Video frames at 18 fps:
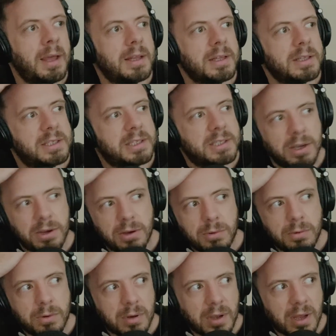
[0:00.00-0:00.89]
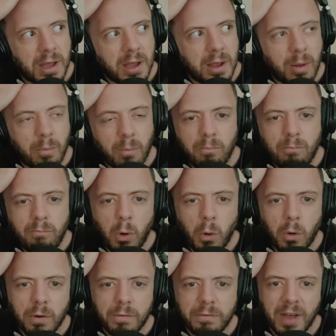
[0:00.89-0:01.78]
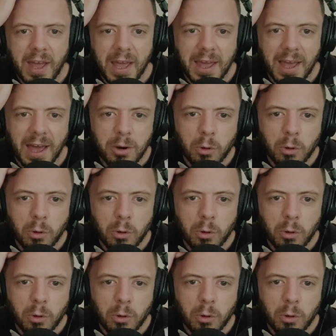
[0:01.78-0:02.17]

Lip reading: to more of an